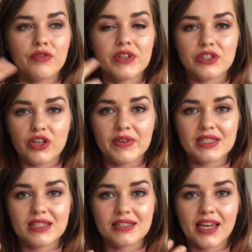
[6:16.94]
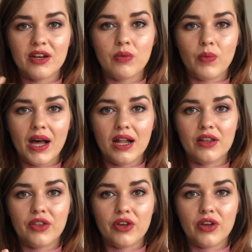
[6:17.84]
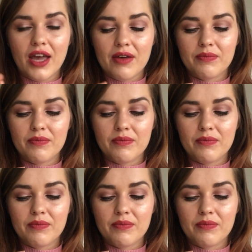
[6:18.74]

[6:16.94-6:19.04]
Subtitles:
resurface the skin, while the